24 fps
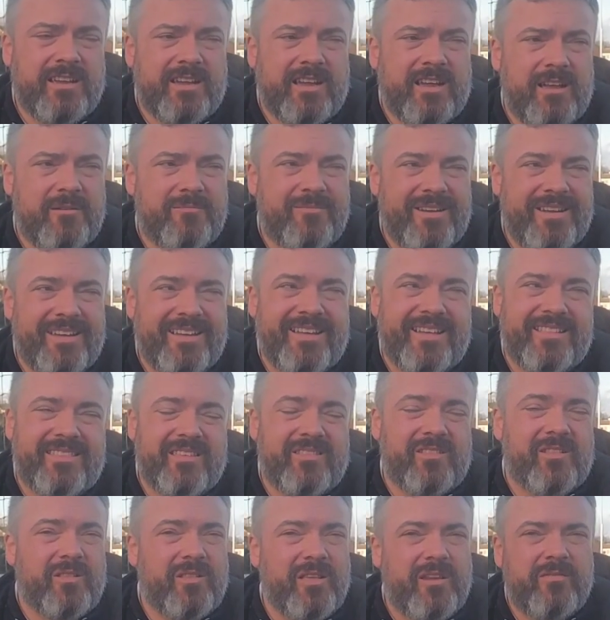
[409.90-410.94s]
I
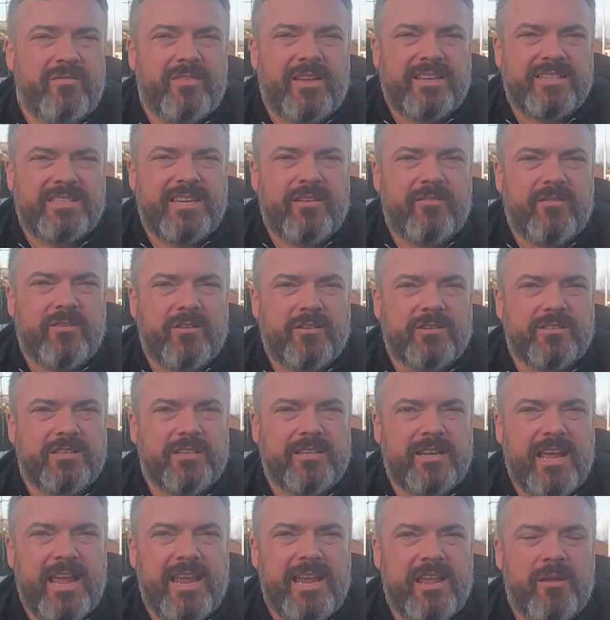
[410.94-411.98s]
think the lift that's given us
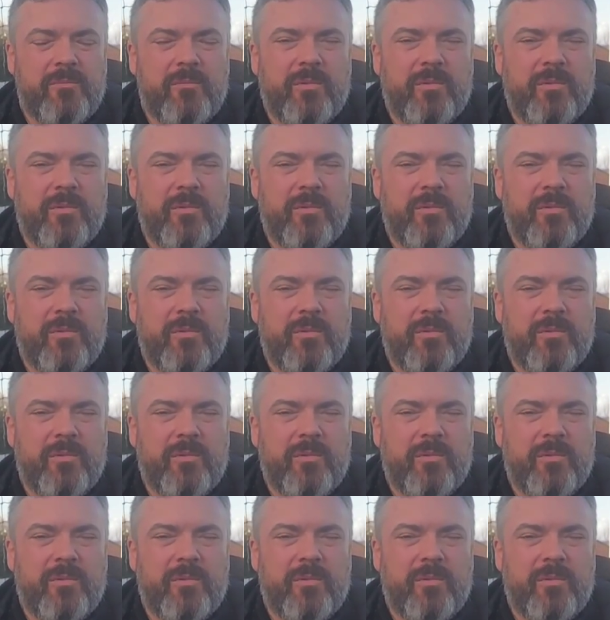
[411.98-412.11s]
today,